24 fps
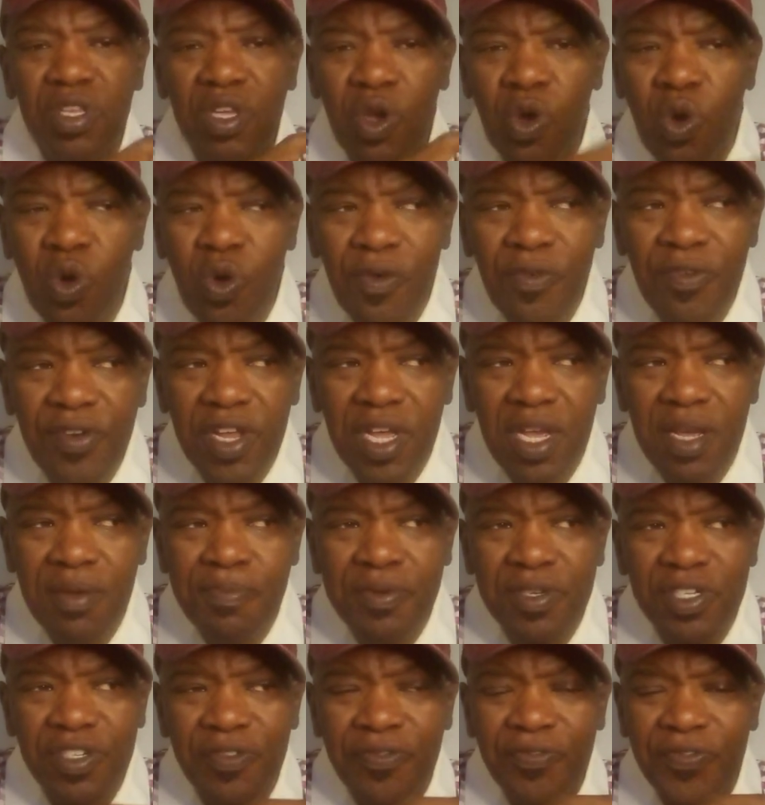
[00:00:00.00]
Go over there,
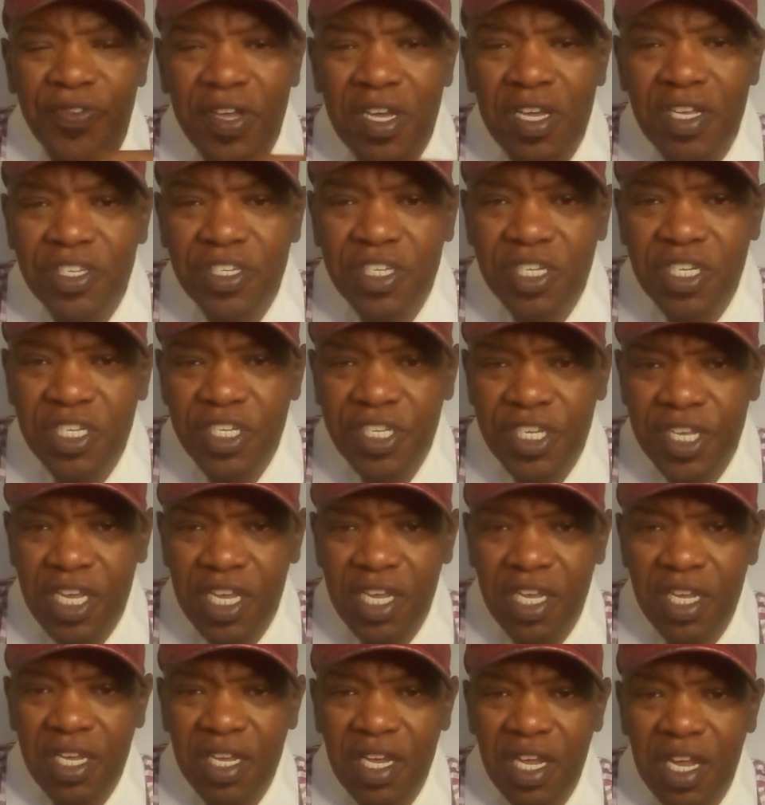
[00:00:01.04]
put your fingers in his
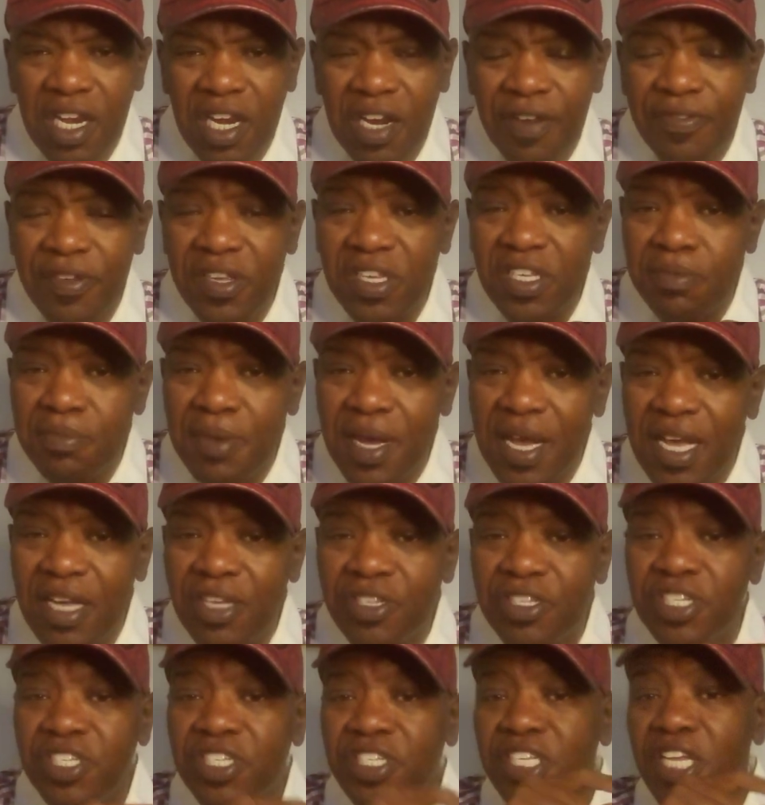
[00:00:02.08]
head, and if he
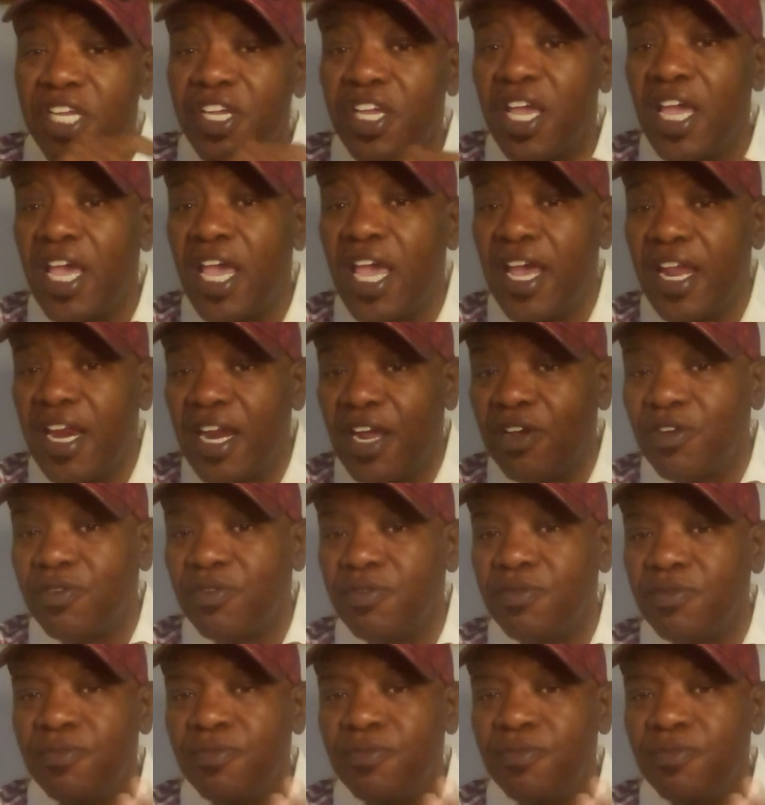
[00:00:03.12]
smiles, just stick your hand out."